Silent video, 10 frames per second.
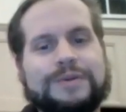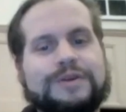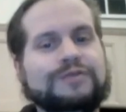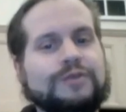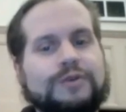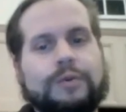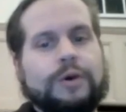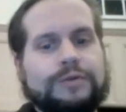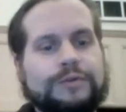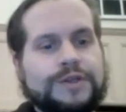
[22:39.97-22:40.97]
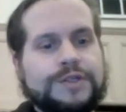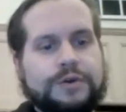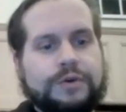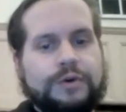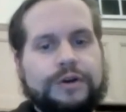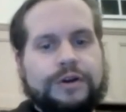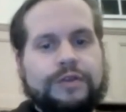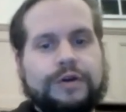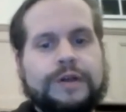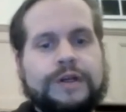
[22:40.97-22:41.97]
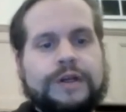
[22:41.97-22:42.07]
be for one reason or another